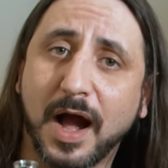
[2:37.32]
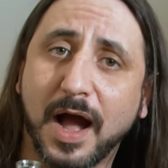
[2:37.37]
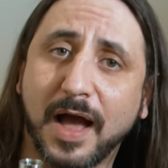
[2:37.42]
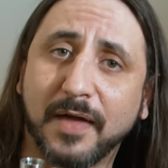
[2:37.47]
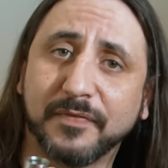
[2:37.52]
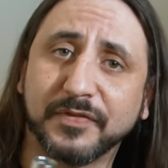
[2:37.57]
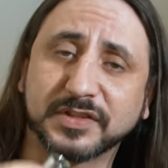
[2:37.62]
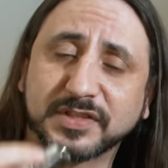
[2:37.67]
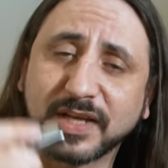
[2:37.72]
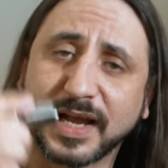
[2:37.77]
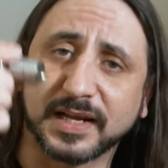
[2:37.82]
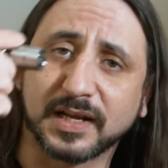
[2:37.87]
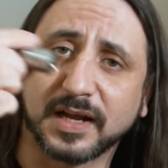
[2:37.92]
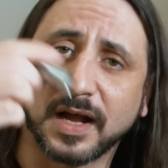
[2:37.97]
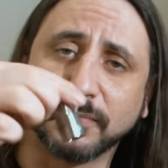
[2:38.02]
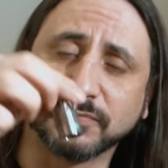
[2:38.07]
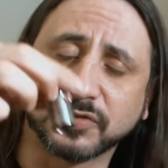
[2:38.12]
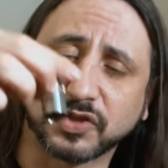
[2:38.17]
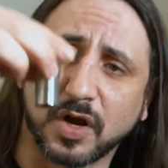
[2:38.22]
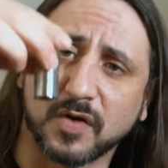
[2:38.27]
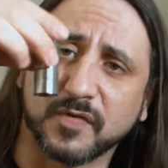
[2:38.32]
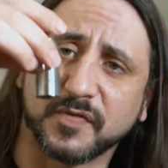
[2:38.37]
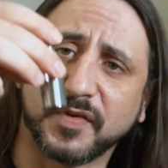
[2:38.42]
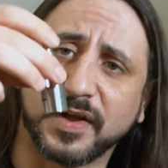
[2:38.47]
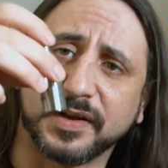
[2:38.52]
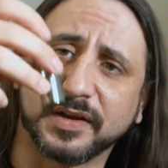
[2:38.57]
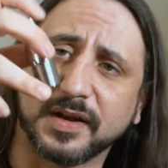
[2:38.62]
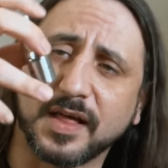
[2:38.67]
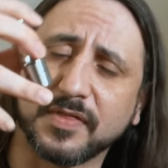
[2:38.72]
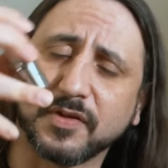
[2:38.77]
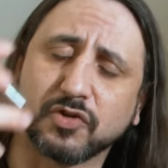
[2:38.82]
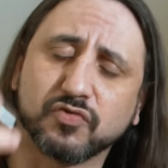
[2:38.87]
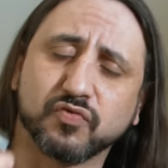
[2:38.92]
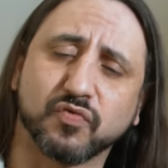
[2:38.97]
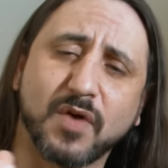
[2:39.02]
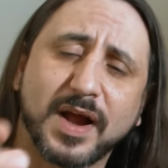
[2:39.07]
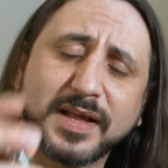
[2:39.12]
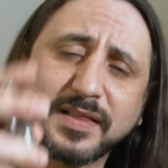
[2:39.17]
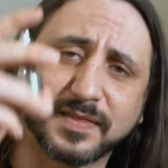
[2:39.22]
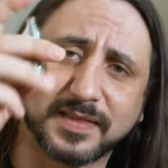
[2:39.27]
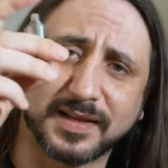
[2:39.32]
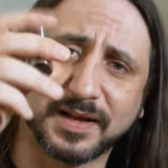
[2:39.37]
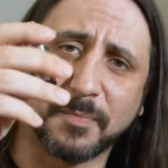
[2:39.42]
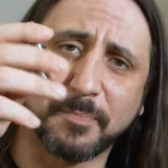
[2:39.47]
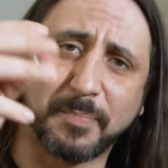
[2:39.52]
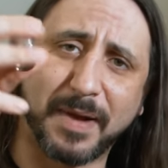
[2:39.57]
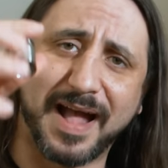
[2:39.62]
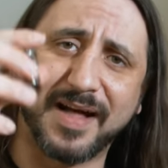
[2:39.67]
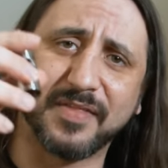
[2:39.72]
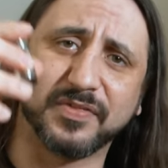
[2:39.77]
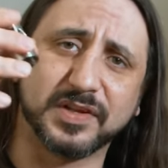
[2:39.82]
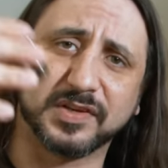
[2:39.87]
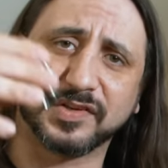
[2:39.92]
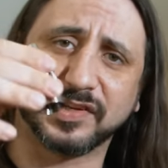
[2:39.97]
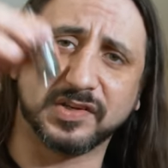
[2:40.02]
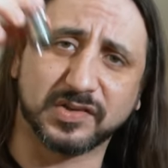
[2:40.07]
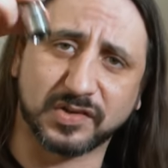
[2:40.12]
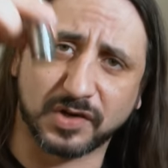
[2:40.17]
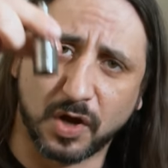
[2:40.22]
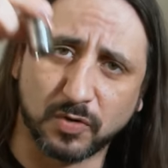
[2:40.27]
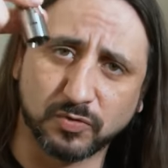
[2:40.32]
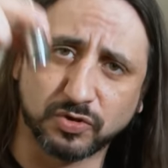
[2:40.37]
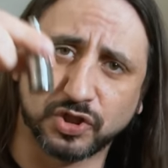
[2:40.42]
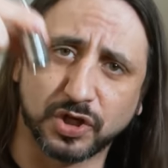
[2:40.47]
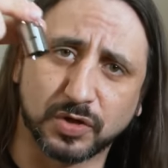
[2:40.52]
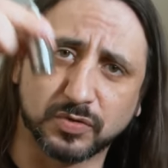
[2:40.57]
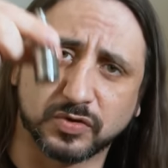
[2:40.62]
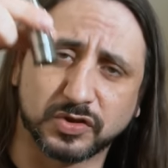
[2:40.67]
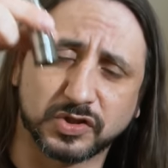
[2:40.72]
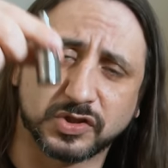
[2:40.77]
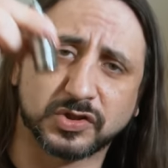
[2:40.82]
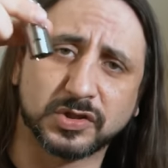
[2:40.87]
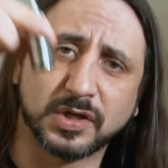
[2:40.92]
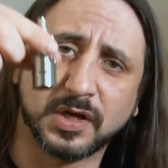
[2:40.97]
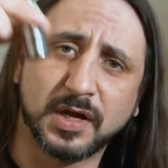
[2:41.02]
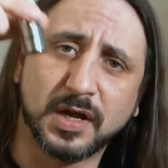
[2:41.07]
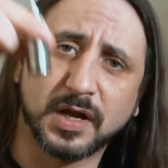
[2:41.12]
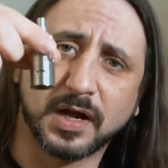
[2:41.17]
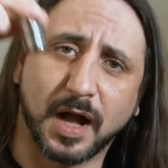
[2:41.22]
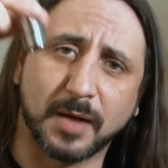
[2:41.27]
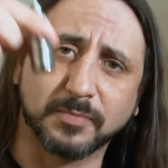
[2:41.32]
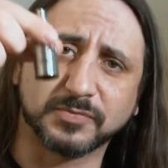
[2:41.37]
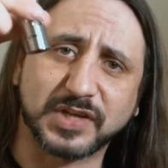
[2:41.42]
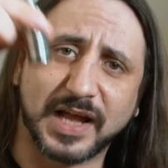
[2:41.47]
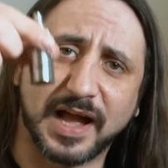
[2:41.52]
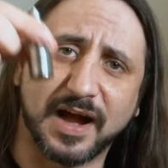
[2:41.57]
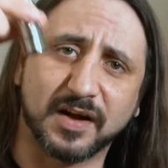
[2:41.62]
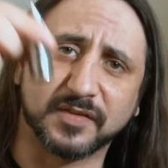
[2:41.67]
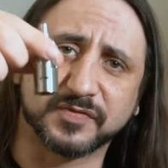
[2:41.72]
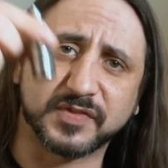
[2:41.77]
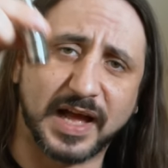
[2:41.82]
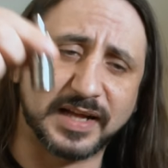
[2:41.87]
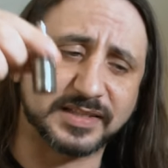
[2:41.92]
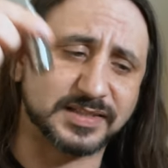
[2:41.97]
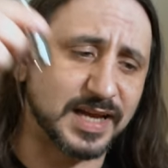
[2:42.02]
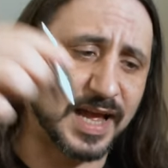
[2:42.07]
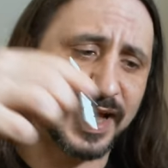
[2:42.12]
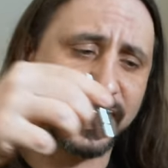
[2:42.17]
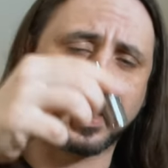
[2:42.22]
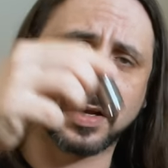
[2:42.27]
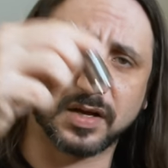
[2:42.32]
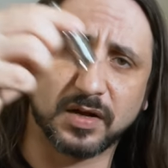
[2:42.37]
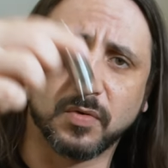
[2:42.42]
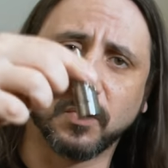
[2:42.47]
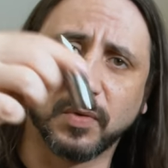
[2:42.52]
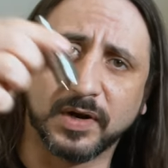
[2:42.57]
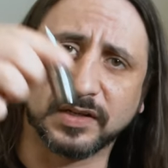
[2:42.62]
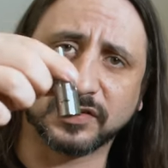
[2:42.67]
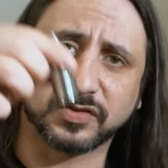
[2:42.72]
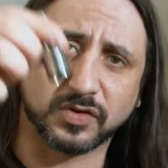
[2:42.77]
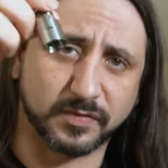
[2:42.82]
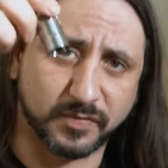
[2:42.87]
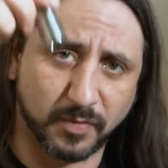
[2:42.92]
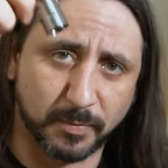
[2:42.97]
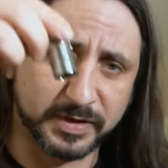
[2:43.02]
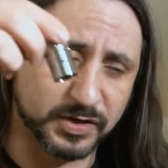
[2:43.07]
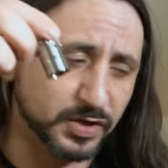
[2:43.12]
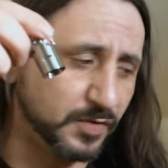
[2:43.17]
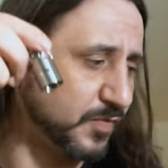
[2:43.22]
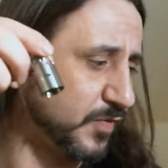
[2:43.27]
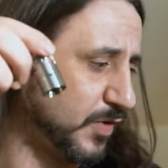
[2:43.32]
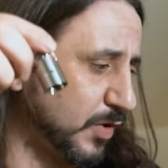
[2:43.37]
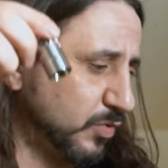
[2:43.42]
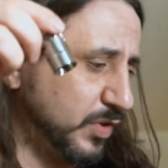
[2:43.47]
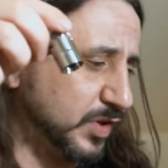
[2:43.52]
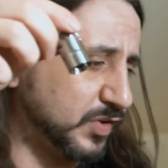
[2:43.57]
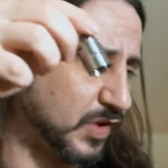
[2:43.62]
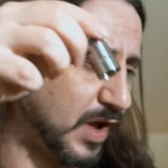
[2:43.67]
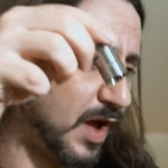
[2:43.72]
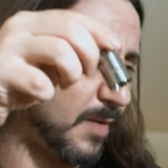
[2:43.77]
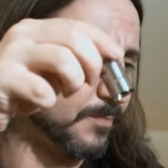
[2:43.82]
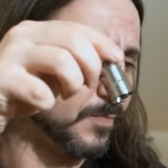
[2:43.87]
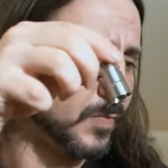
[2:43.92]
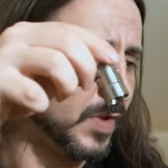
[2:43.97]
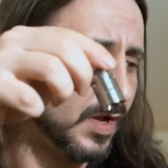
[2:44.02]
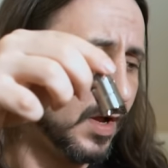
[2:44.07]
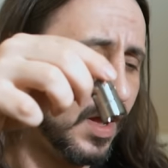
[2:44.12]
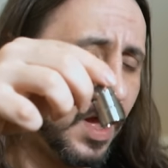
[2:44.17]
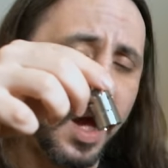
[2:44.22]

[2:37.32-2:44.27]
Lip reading: and the tank comes off. And another great thing about this is no juice comes out of that tank when it's off. I mean, you fill this up.